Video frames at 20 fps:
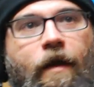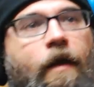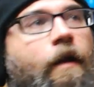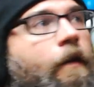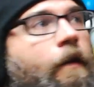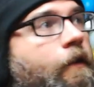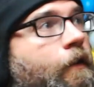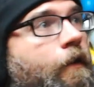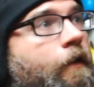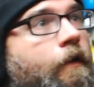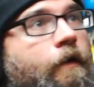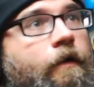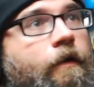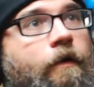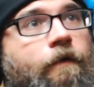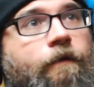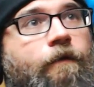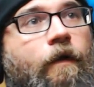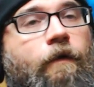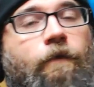And I
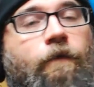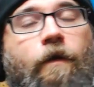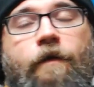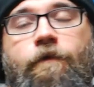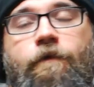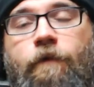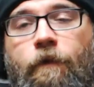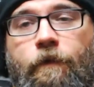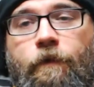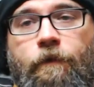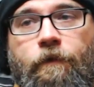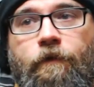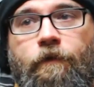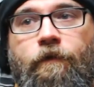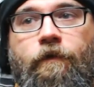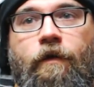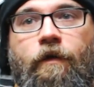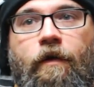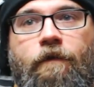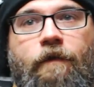could, if I rifle through
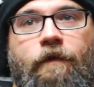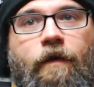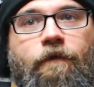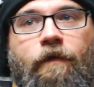stuff.